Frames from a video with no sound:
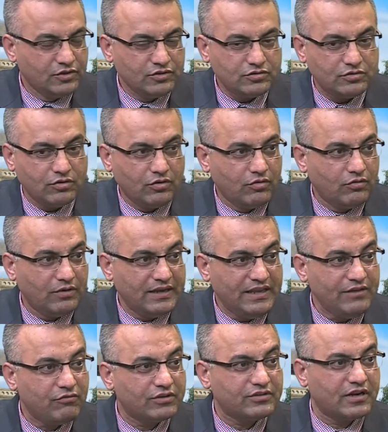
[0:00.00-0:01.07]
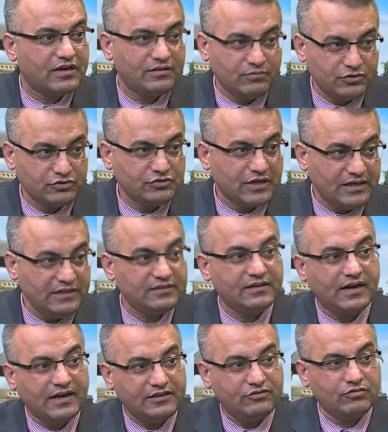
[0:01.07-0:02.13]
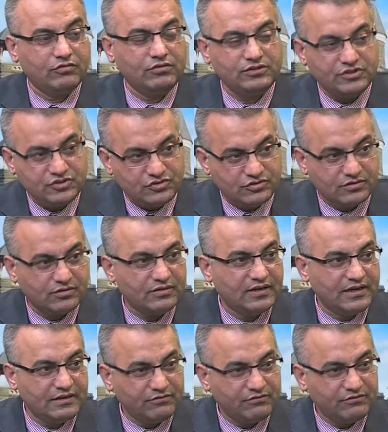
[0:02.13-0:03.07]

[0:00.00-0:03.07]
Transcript: So he was not able to tell. He said, I told teacher, I